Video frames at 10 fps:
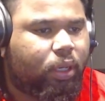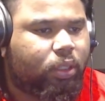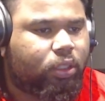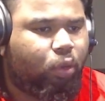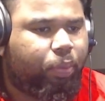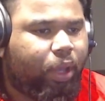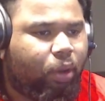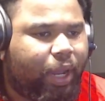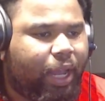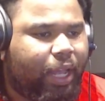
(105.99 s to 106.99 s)
Stupid. Oh,
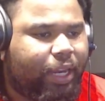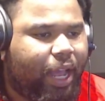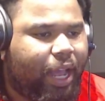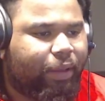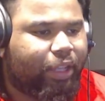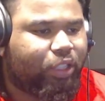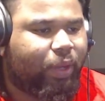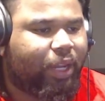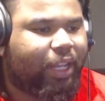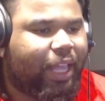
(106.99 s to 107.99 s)
my God. Don, get you one,
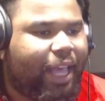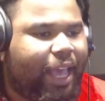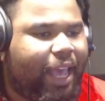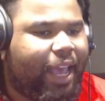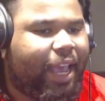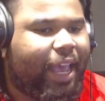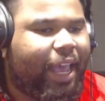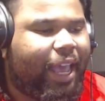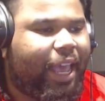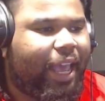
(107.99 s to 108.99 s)

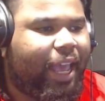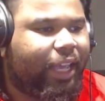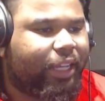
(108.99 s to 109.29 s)
Clay.